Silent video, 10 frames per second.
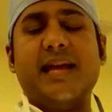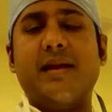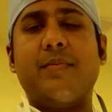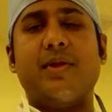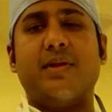The
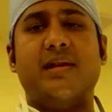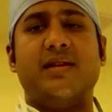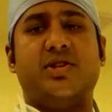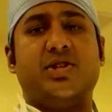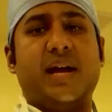
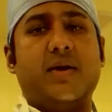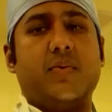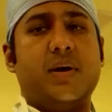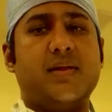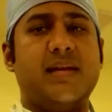inability to
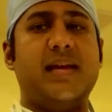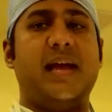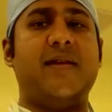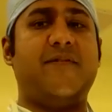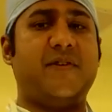check
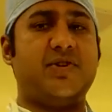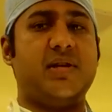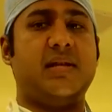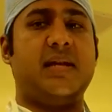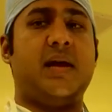quickly and
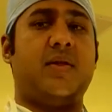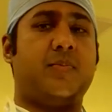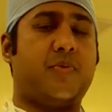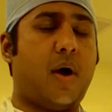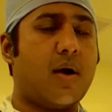efficiently
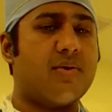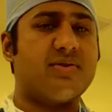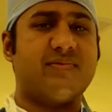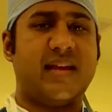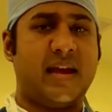on the
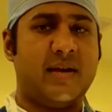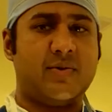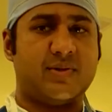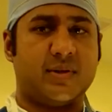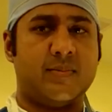progress of the
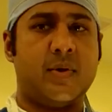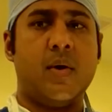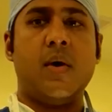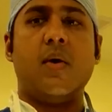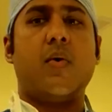aneurysm
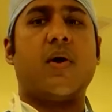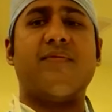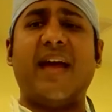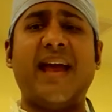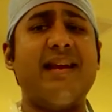
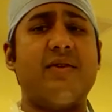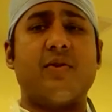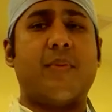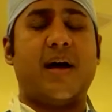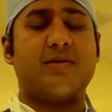or of any
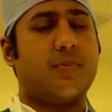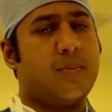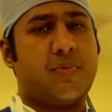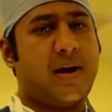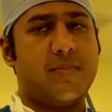other
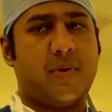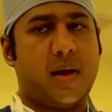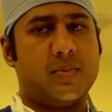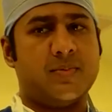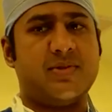possible brain
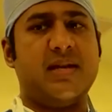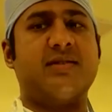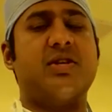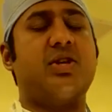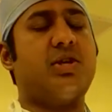problems
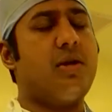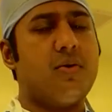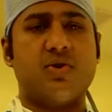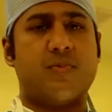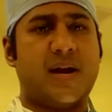is a
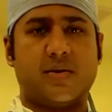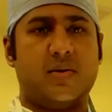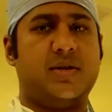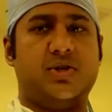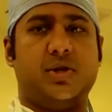huge medical